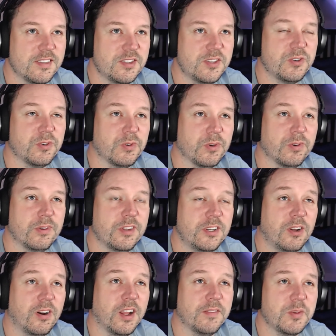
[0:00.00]
It's true, Groot. You
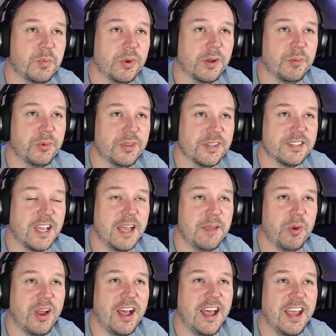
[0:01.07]
don't have to put up with this. Hi,
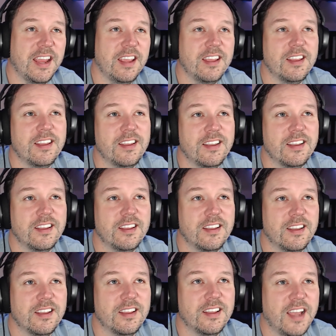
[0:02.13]
Pry.
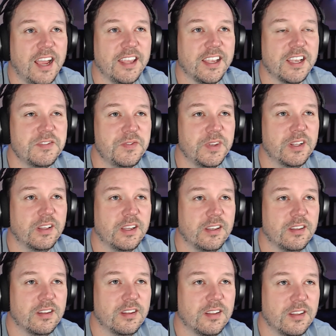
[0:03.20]
How you guys
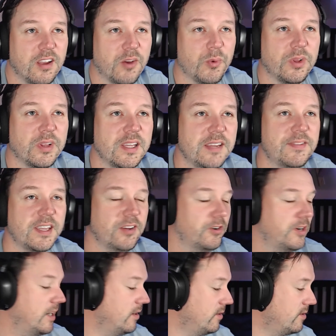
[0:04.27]
feeling? Y'all relieved that you're
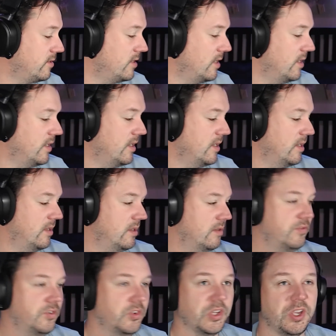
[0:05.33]
not
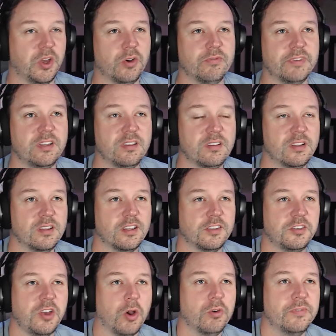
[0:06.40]
full of COVID?
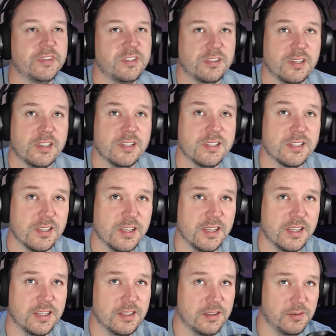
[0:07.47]
Covis, as
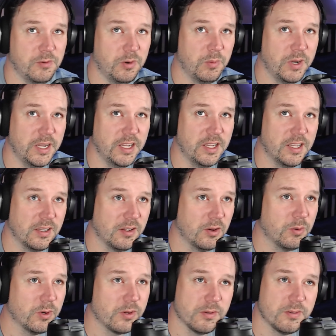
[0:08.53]
one of my
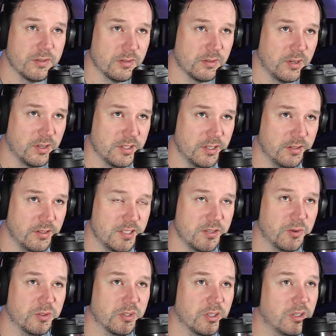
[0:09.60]
coworkers calls it. He's
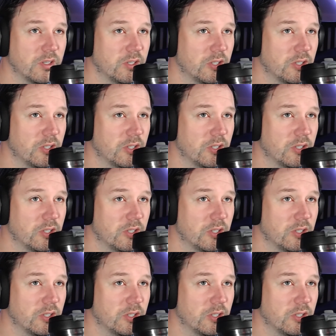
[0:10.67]
old.